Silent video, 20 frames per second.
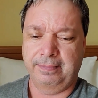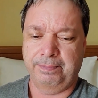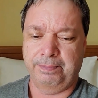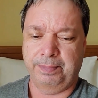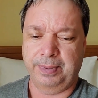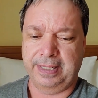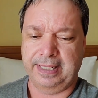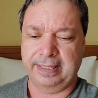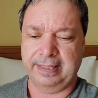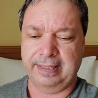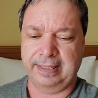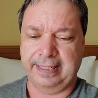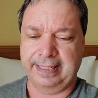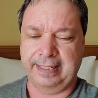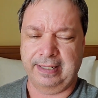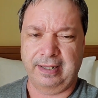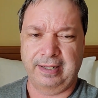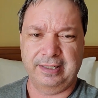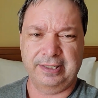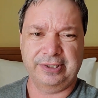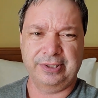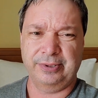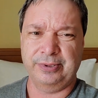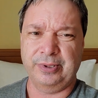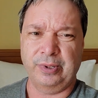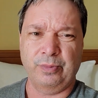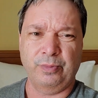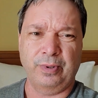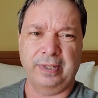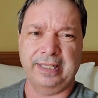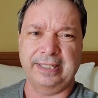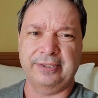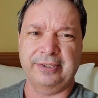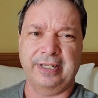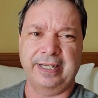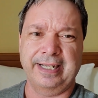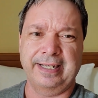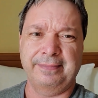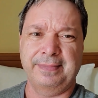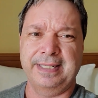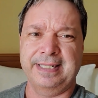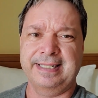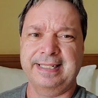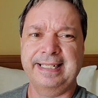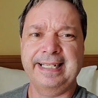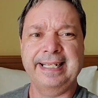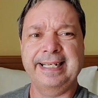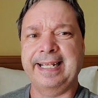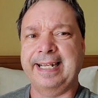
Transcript: But I also don't want to try and mislead